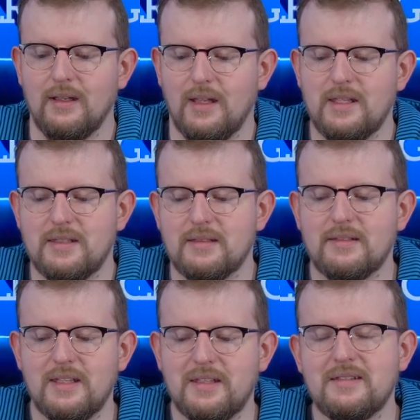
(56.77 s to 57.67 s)
It's a
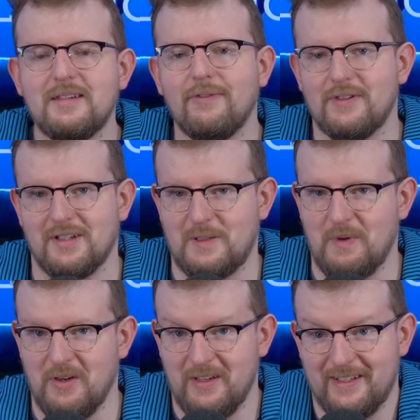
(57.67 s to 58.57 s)
different
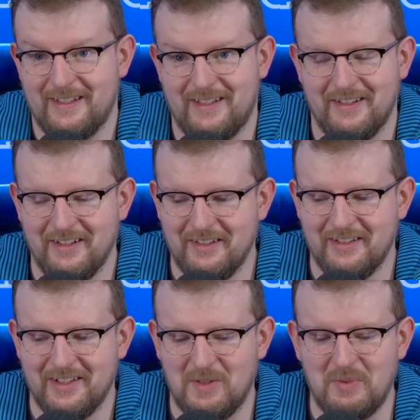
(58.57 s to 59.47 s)
experience,
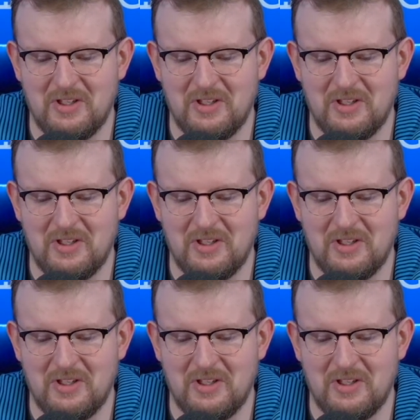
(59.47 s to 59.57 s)
to be